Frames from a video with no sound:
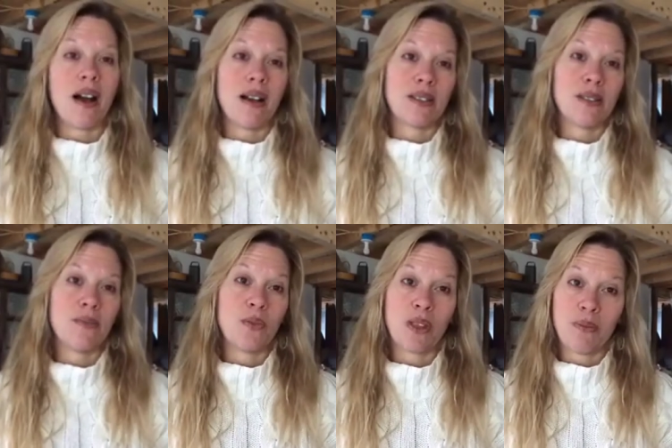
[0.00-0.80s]
uh,
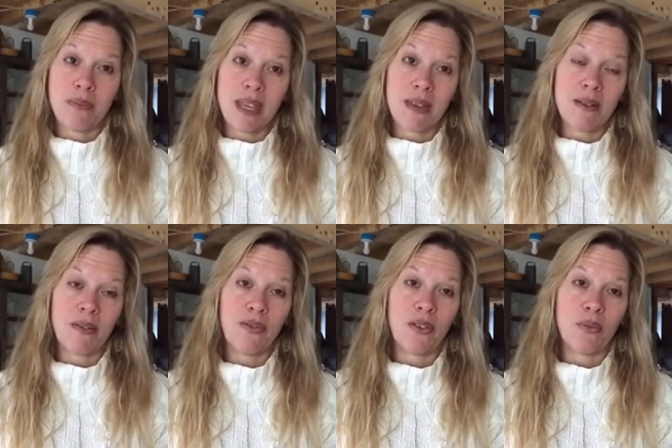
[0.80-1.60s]
with me
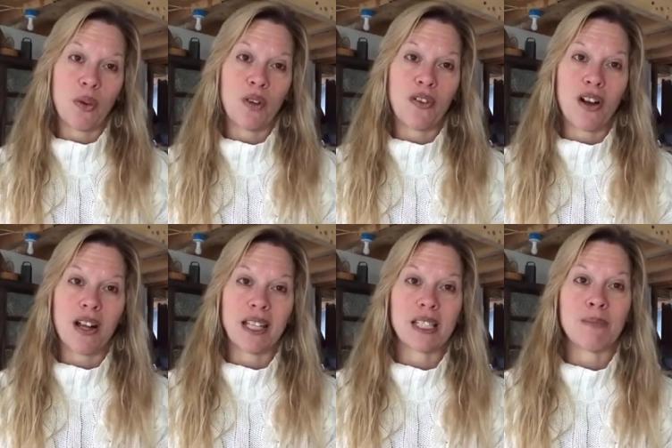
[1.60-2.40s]
from one of our
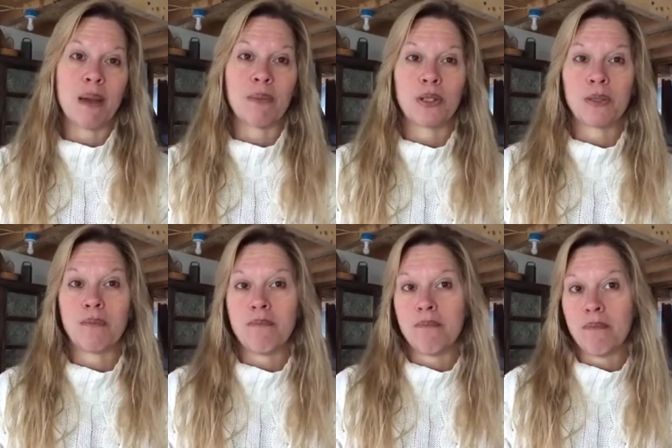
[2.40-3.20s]
audience members,
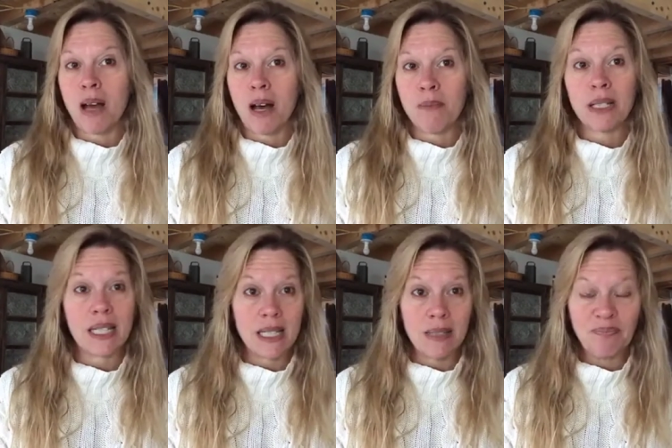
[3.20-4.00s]
uh,
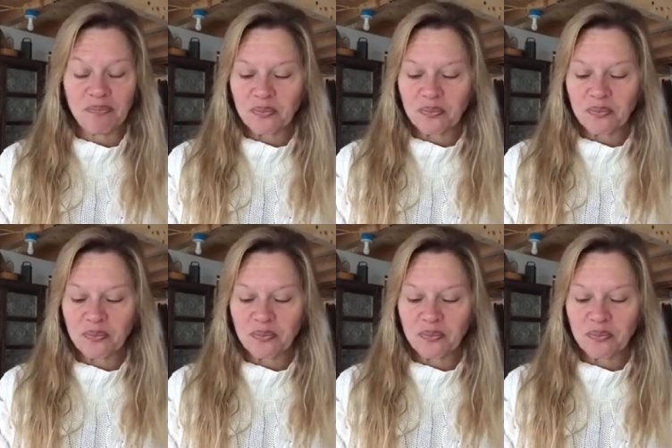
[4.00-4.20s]
Melinda.